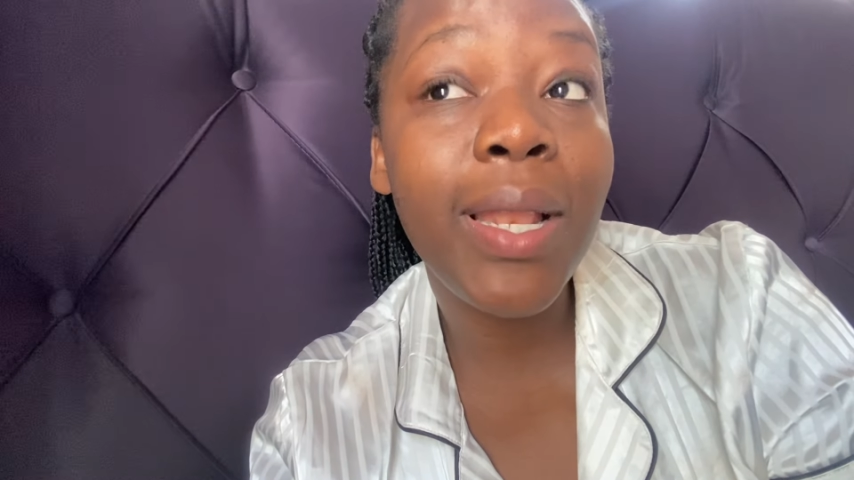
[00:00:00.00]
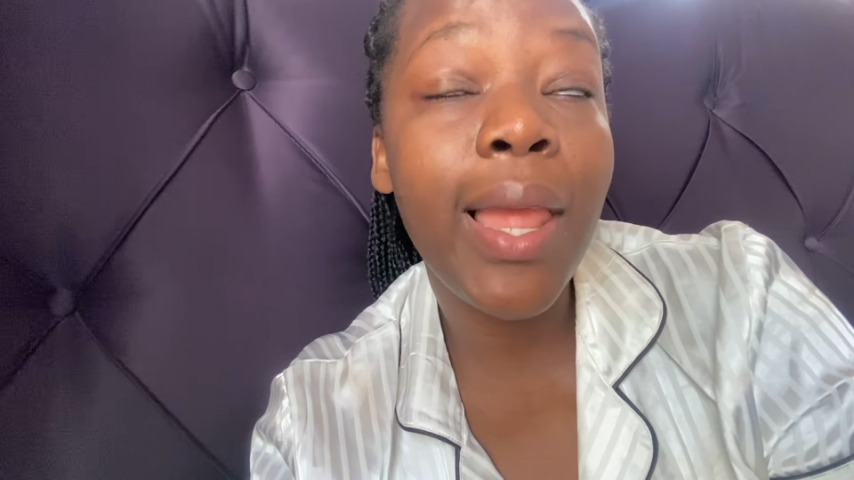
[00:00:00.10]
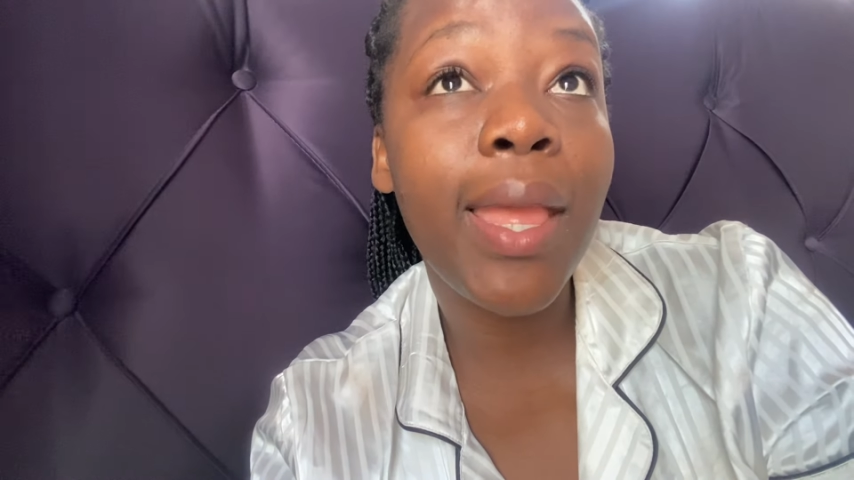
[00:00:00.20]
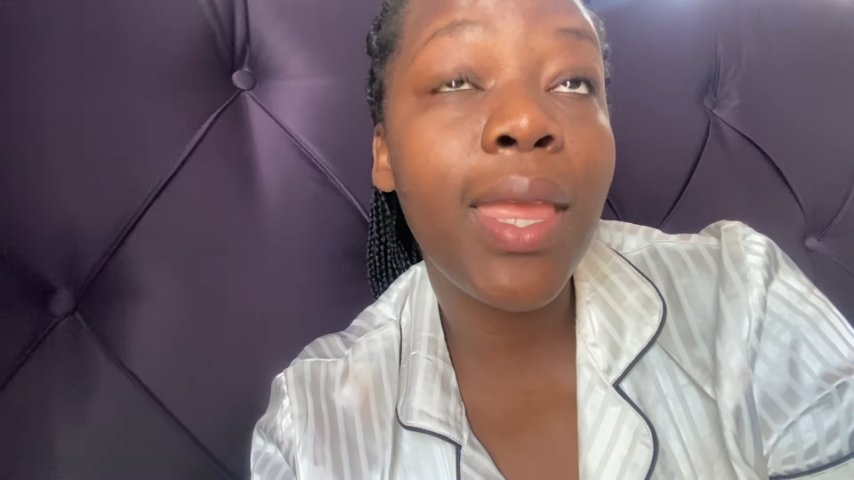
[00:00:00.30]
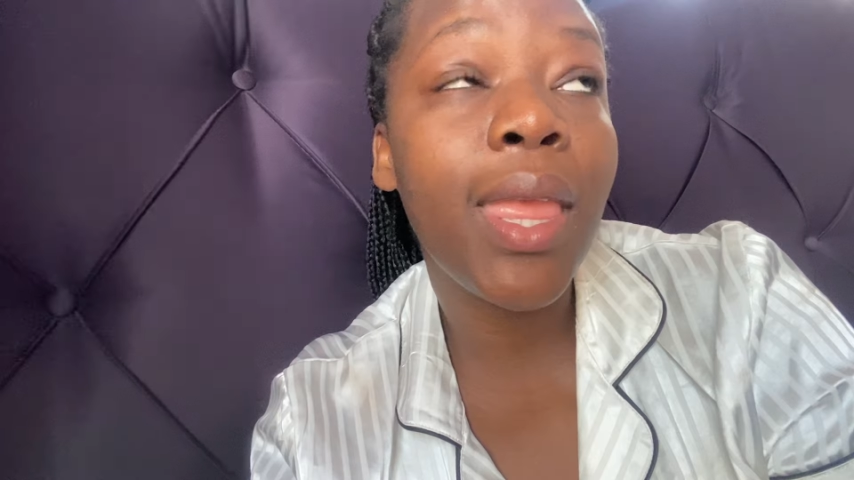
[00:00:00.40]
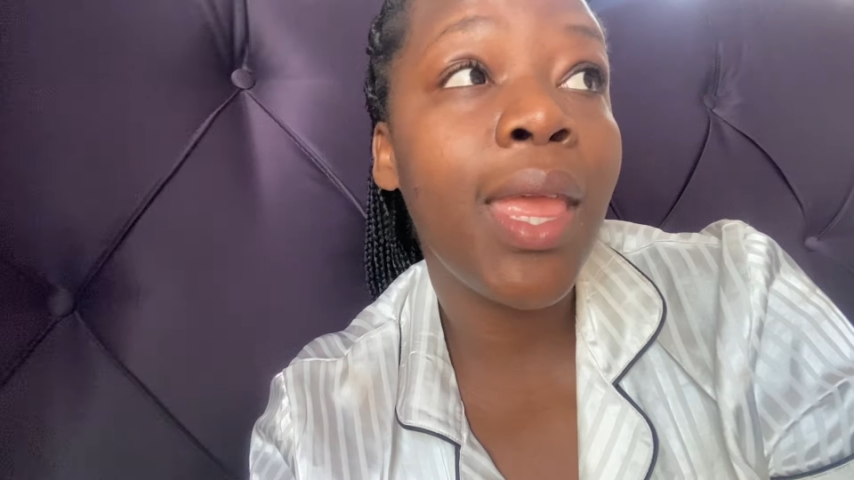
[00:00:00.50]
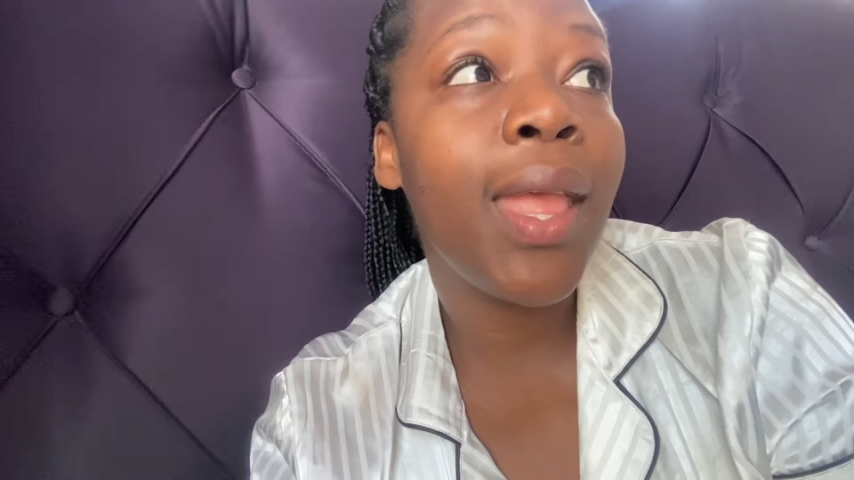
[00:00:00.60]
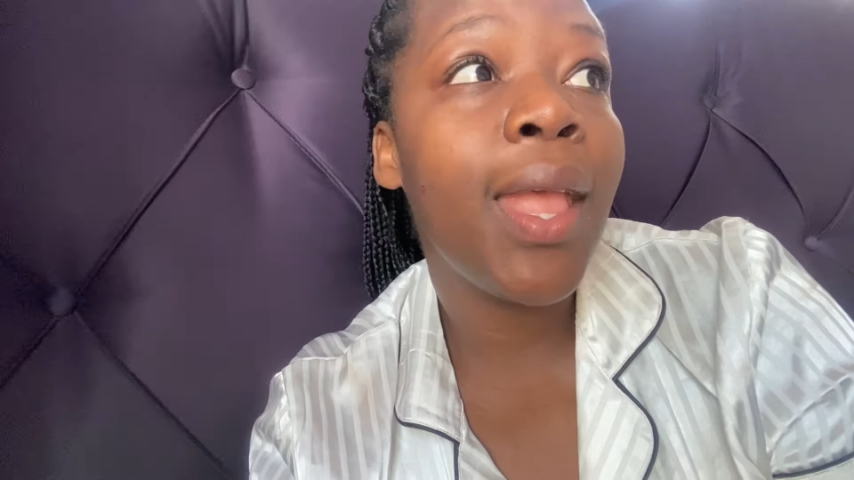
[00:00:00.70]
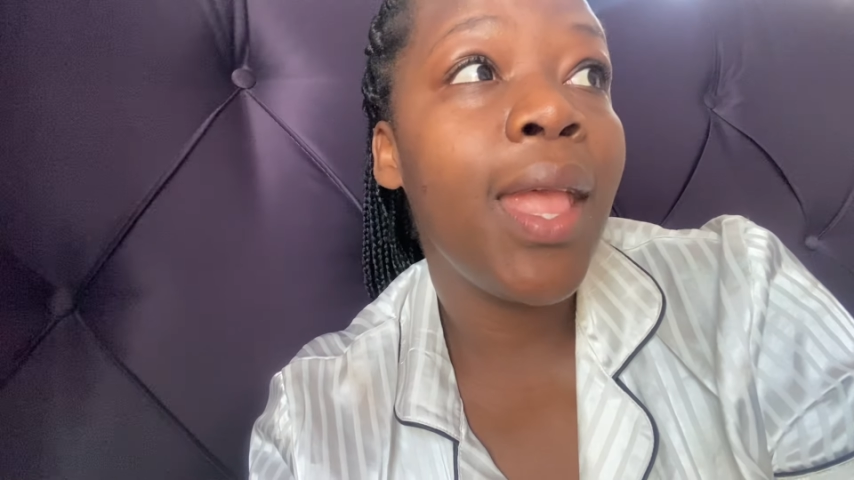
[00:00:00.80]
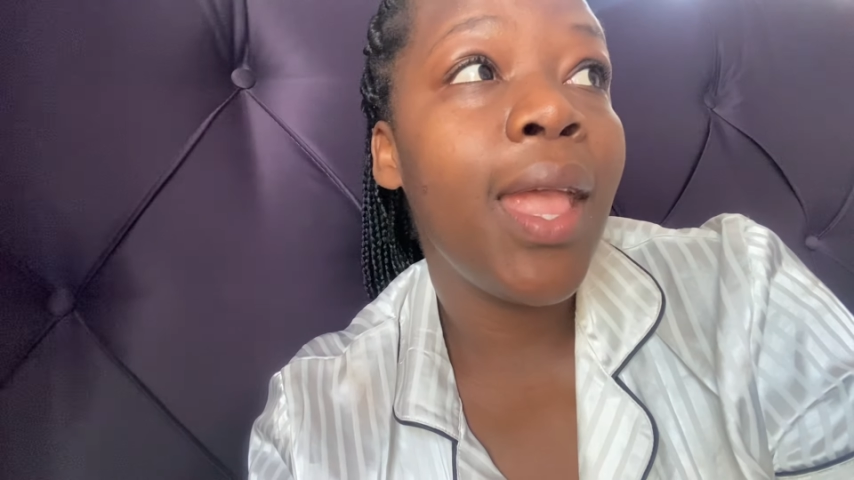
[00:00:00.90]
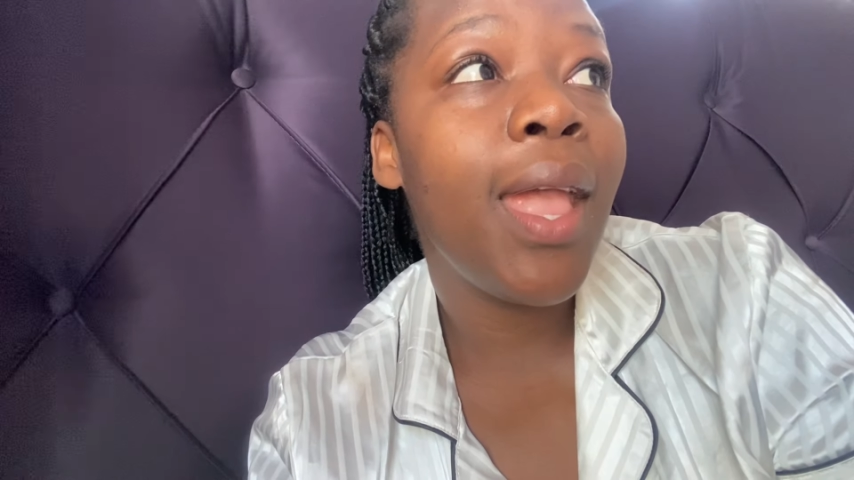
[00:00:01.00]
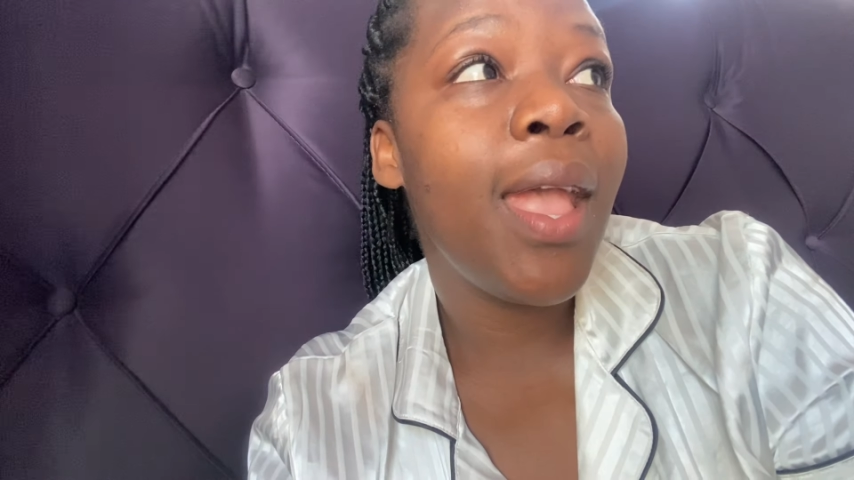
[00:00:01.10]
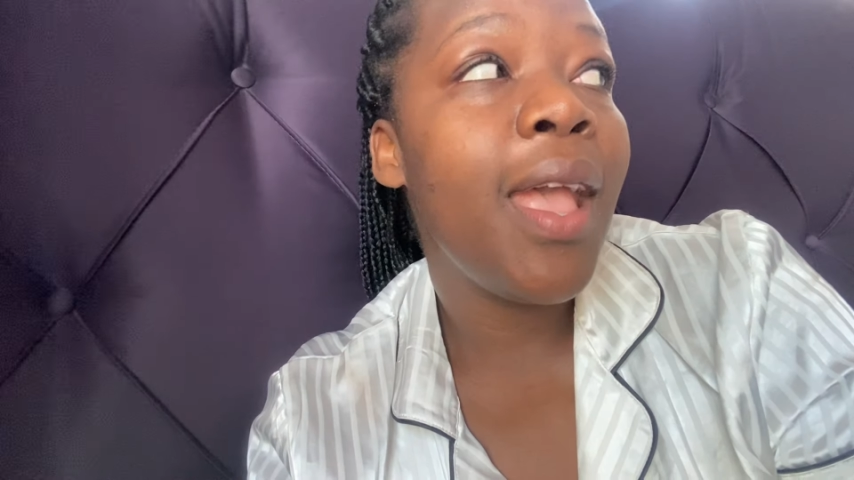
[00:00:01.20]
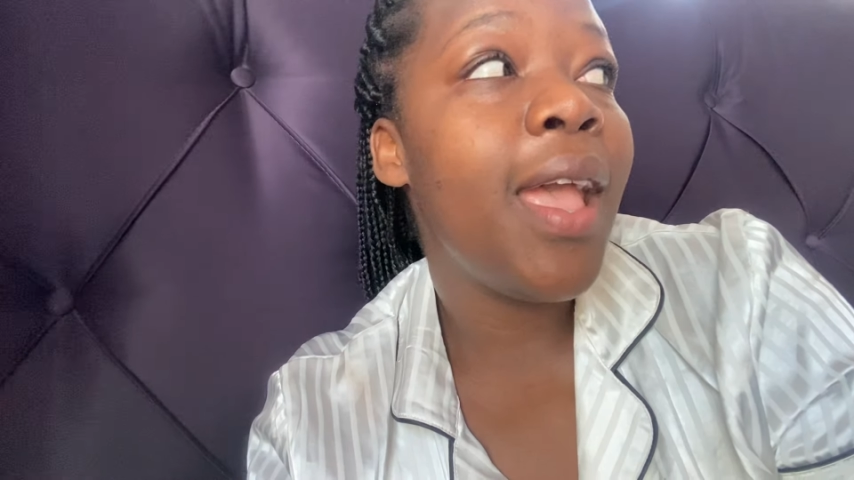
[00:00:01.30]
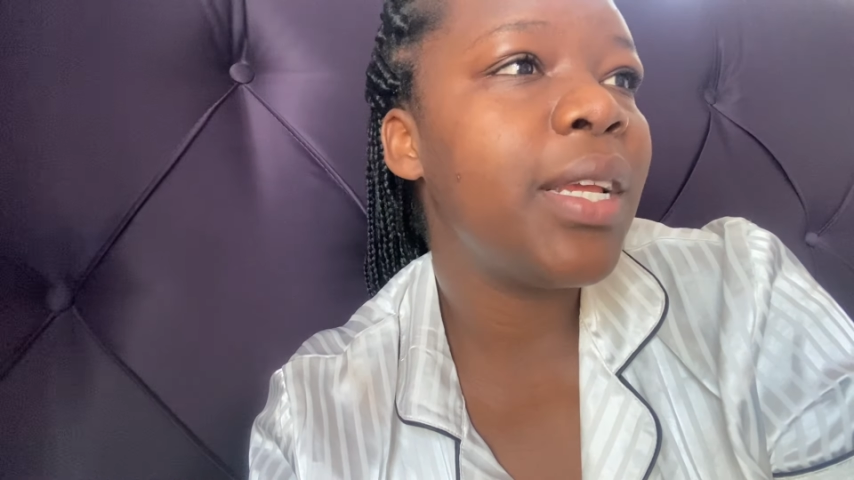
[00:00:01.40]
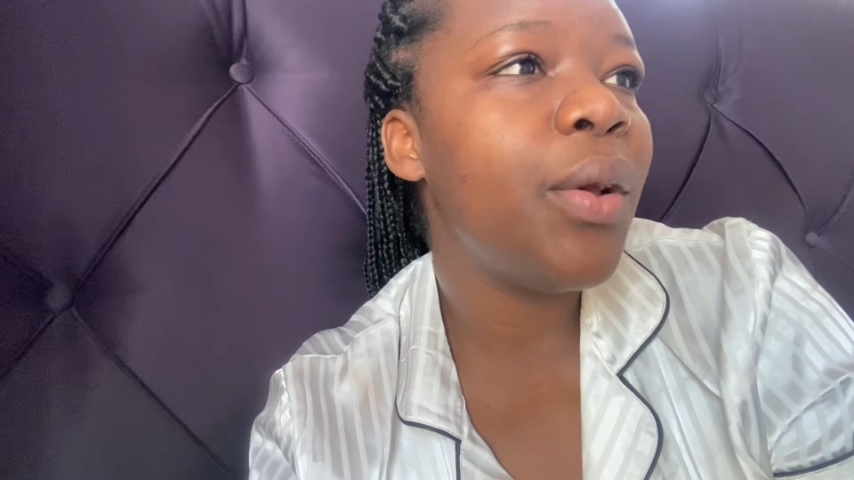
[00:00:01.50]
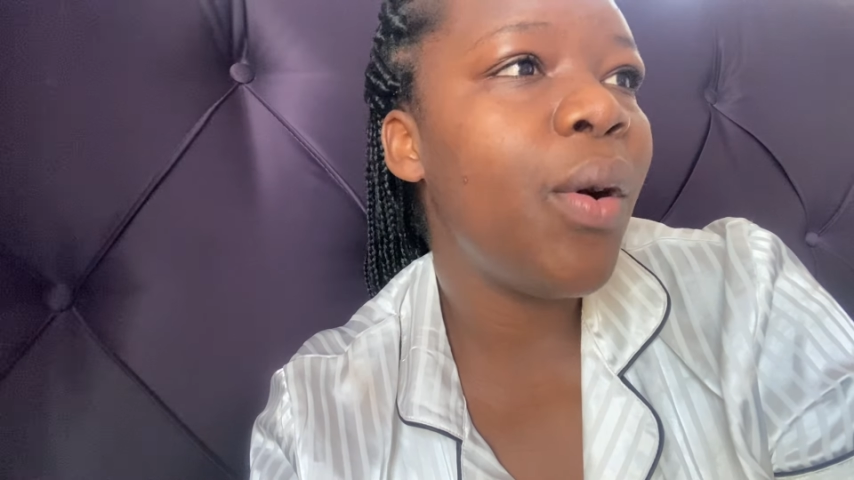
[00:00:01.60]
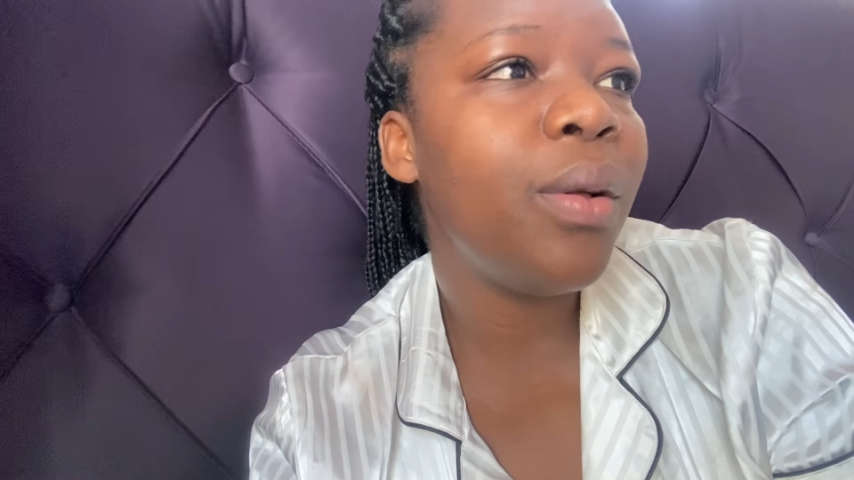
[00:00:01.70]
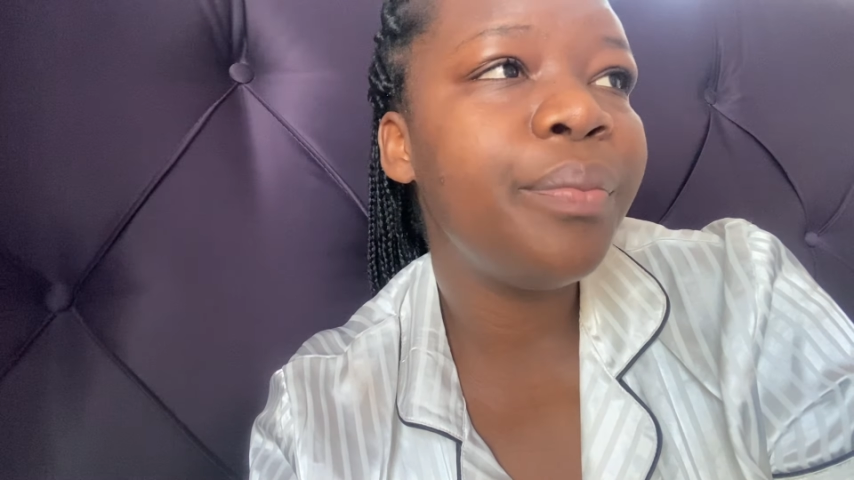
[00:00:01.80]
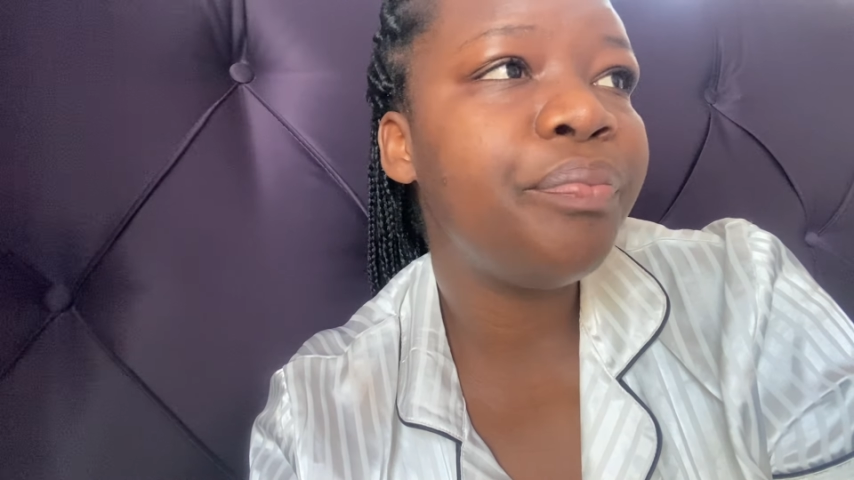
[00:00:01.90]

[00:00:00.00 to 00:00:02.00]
Like, yo,